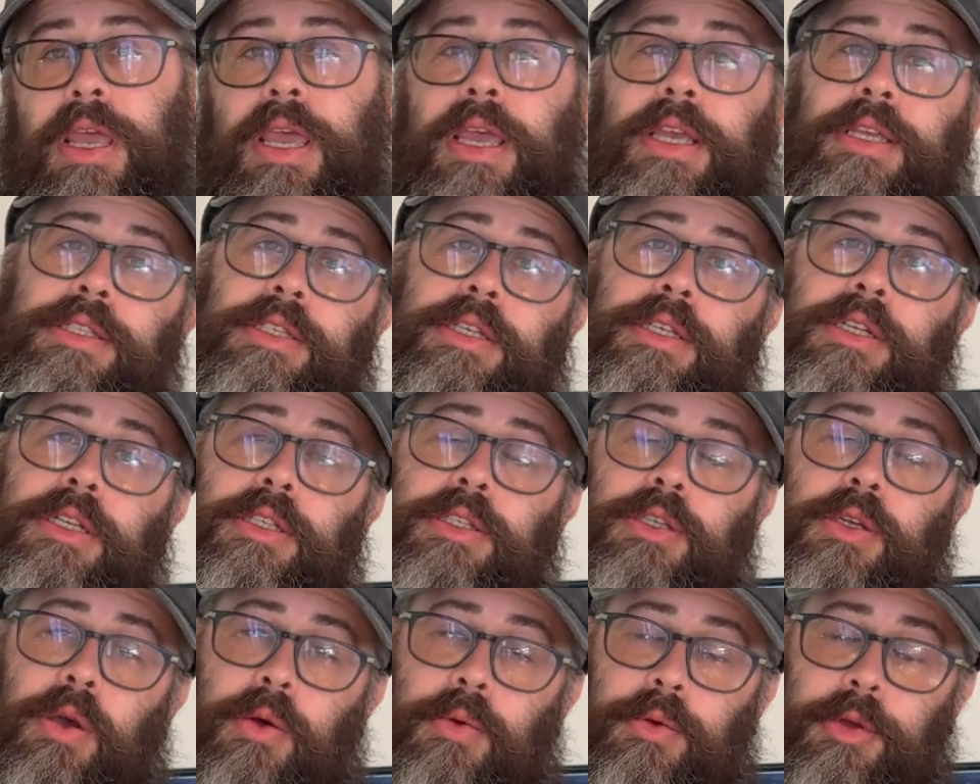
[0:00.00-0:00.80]
as it
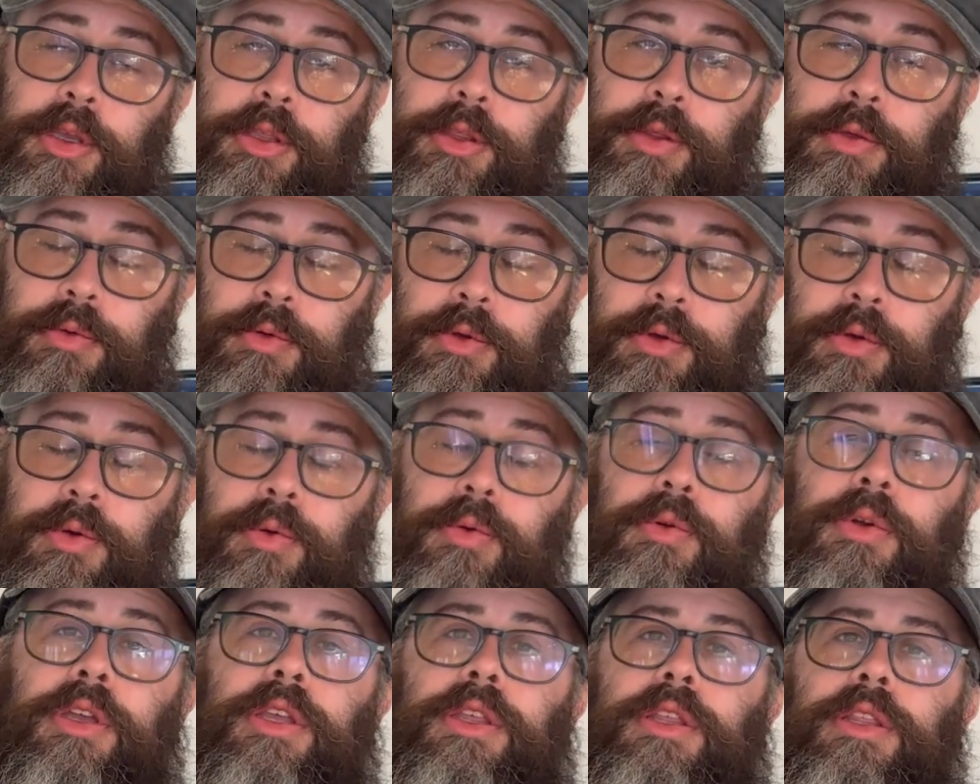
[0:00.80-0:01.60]
is going
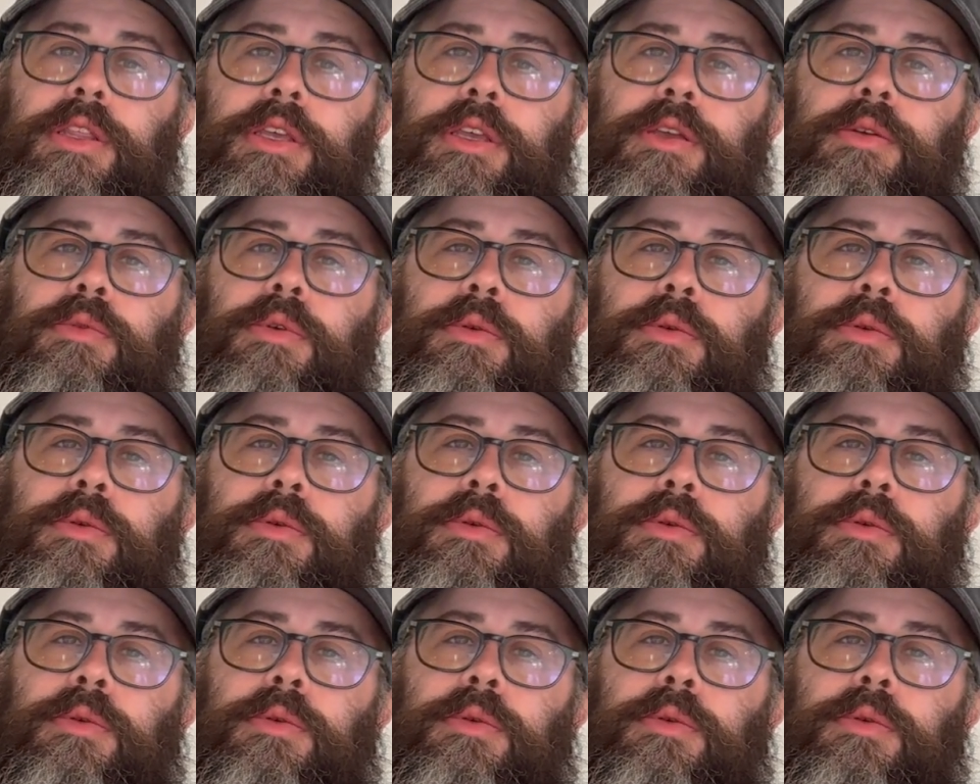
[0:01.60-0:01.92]
through the